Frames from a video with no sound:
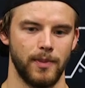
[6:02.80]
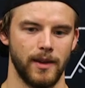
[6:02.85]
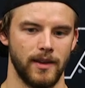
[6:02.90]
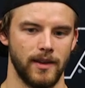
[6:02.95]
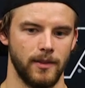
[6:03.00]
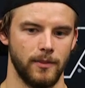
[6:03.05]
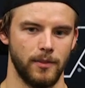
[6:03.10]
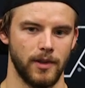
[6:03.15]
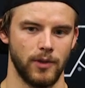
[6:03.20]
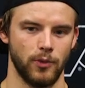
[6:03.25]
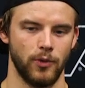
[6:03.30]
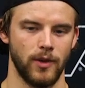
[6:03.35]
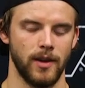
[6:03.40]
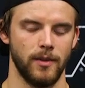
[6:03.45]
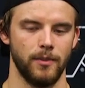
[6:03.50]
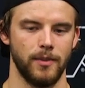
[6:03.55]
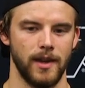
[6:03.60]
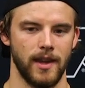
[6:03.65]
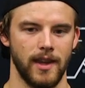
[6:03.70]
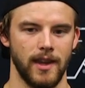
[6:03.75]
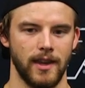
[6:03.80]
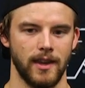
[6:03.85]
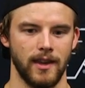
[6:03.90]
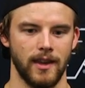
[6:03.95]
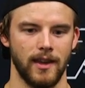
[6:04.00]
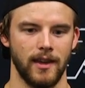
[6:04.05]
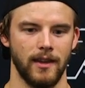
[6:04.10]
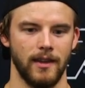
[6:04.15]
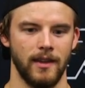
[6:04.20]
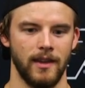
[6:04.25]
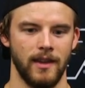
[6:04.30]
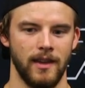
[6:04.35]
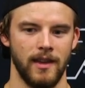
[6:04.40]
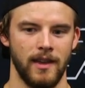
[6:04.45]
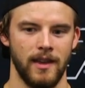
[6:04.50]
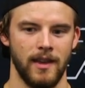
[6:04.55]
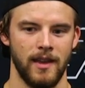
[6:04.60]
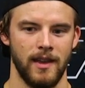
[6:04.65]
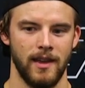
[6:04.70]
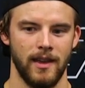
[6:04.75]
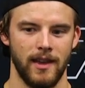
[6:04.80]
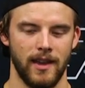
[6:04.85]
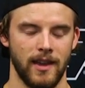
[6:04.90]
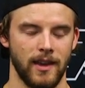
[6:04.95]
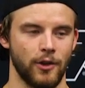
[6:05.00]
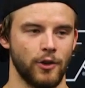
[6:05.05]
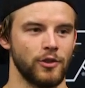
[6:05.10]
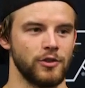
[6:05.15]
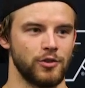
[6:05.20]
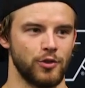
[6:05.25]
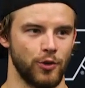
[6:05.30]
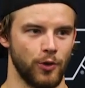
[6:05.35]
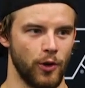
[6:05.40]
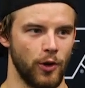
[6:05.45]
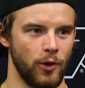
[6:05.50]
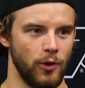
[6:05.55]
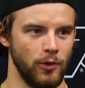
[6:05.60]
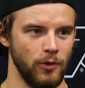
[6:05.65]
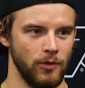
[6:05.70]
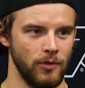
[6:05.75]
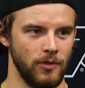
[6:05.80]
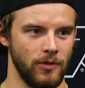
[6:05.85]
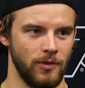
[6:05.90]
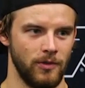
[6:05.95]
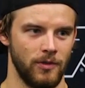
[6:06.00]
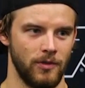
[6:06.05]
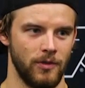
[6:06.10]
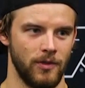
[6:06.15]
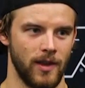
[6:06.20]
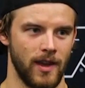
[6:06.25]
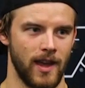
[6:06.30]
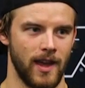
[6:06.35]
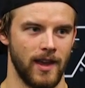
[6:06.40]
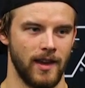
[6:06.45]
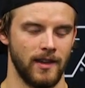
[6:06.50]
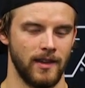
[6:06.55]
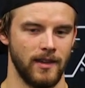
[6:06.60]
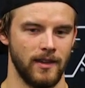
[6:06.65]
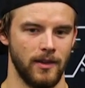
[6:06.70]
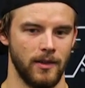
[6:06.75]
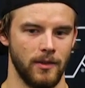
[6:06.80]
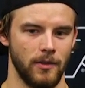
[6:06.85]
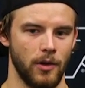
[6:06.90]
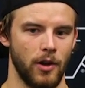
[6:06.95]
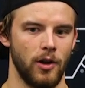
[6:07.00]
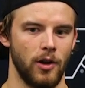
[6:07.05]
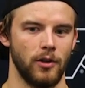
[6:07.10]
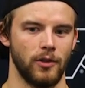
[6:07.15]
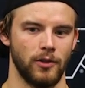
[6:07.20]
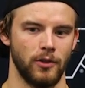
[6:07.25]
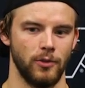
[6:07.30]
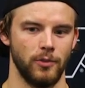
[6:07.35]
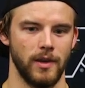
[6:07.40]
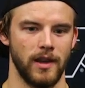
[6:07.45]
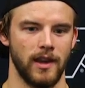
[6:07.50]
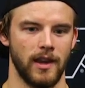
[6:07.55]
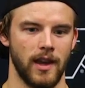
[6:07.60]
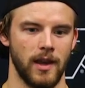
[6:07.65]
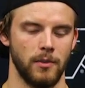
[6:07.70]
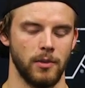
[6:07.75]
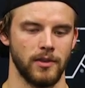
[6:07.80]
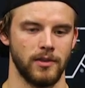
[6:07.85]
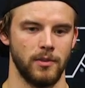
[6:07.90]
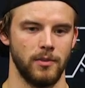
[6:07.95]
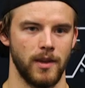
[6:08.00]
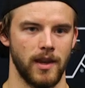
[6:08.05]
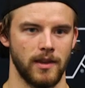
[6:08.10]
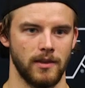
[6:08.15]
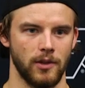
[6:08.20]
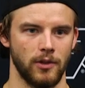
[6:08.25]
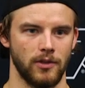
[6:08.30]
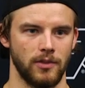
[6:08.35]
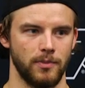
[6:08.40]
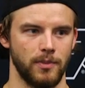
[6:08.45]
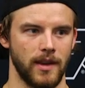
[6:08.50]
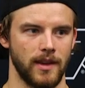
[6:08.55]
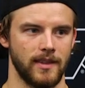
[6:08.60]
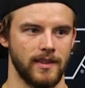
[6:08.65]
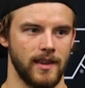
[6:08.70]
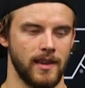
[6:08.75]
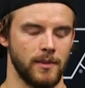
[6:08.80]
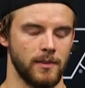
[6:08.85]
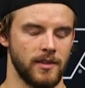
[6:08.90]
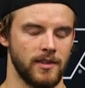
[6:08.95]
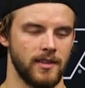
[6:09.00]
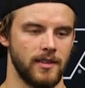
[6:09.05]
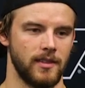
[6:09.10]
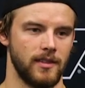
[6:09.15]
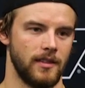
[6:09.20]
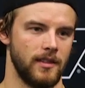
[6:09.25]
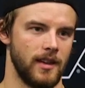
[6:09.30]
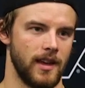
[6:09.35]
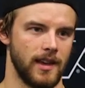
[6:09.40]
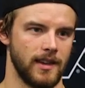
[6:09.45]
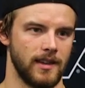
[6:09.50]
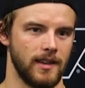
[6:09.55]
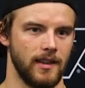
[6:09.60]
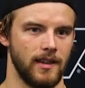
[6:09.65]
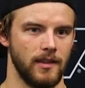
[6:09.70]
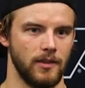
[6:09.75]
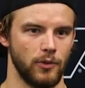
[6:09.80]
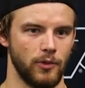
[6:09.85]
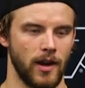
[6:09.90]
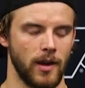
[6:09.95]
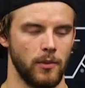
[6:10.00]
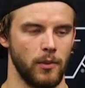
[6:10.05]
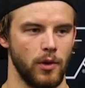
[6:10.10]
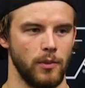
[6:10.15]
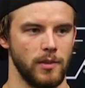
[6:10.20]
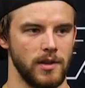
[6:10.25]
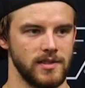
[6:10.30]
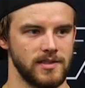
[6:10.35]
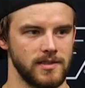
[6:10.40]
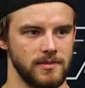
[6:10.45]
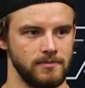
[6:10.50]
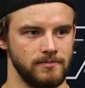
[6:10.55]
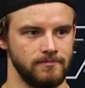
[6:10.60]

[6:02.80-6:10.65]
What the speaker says: between being in control and also being able to make those big saves at the right moments.